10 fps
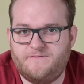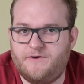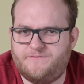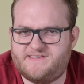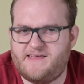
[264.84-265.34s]

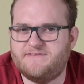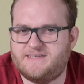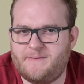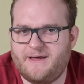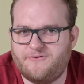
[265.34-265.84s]
of
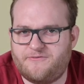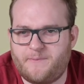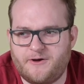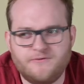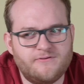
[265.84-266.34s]
£70 for
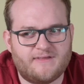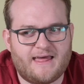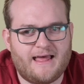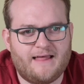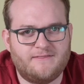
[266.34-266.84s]
both,
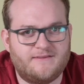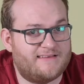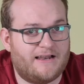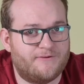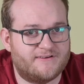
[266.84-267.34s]
and the
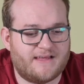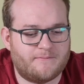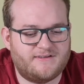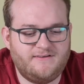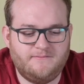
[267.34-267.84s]
seller
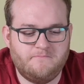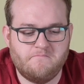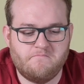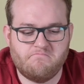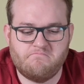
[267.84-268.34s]
accepted.
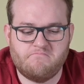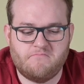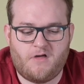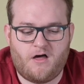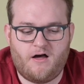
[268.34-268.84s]

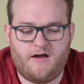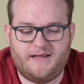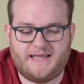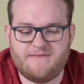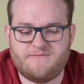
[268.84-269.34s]

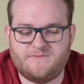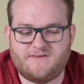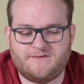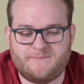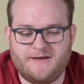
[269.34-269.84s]
I gave him
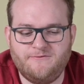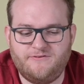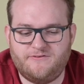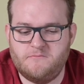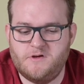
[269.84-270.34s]

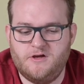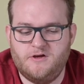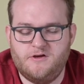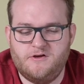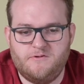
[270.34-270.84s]
£70.
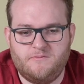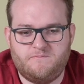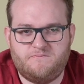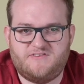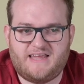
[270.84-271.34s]

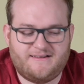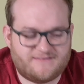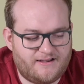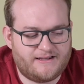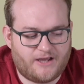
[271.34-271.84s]
Stayed
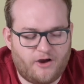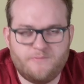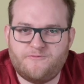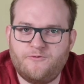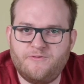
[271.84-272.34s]
slightly
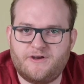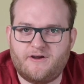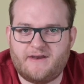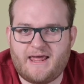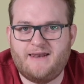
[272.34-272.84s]
hopeful that
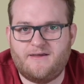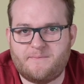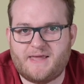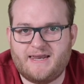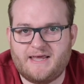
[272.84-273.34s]
I'd end
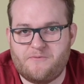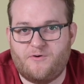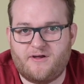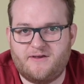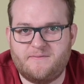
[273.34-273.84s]
up getting
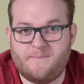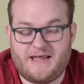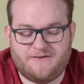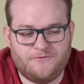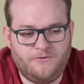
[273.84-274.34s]
what I'd
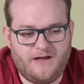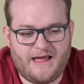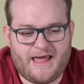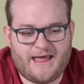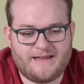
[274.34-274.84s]
paid for,
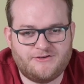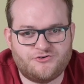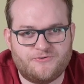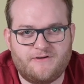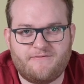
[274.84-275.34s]
and
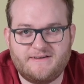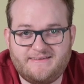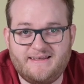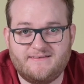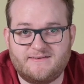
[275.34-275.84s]
sure enough, I
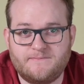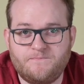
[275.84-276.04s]
did.